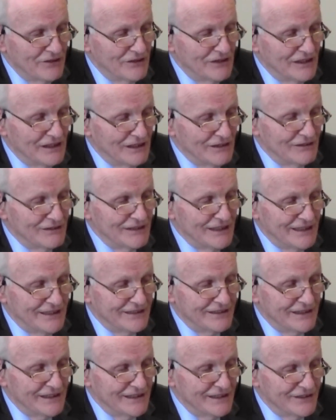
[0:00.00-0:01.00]

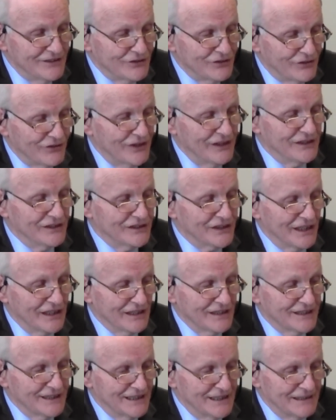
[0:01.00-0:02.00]
and as things
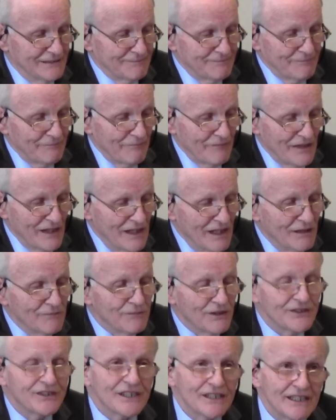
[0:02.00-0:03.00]
settled down.
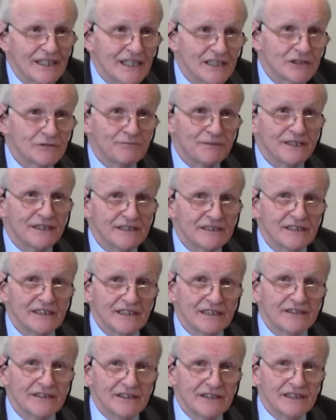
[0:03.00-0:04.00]
But there has been,
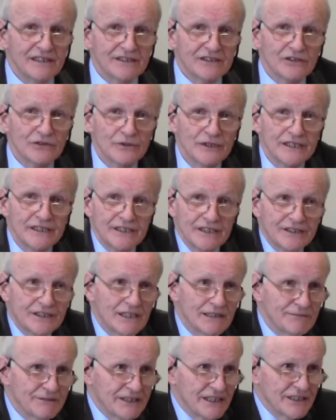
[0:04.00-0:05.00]
in the Korean
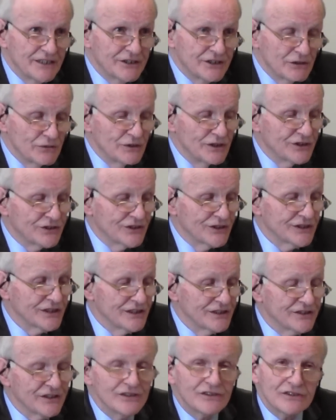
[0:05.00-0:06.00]
Atomic Energy Research
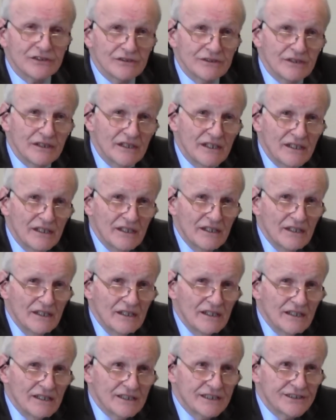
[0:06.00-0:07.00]
Institute,
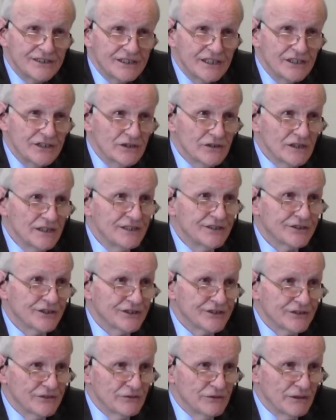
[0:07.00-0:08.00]
a continual
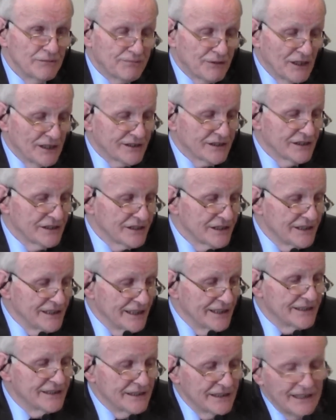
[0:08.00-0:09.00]
interest in reprocessing
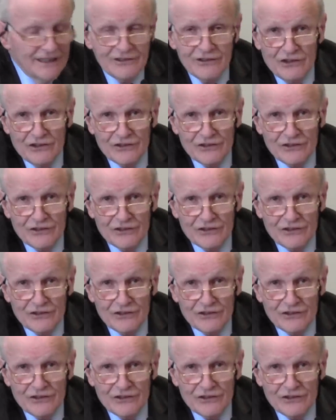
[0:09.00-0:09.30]
and